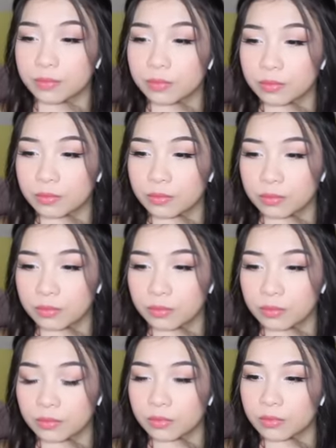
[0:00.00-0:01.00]
Hey,
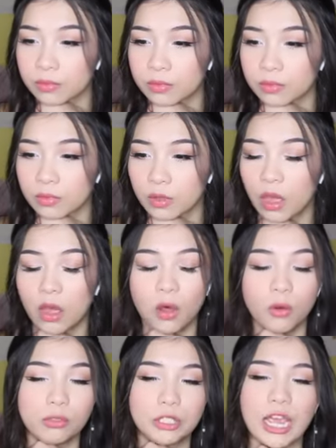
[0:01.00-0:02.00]
Mr.
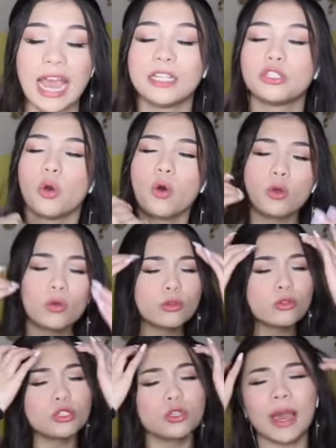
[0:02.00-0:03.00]
Oh, I
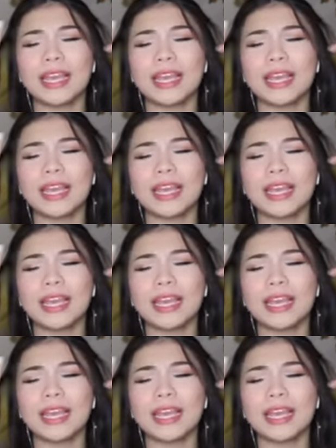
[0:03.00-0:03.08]
told you,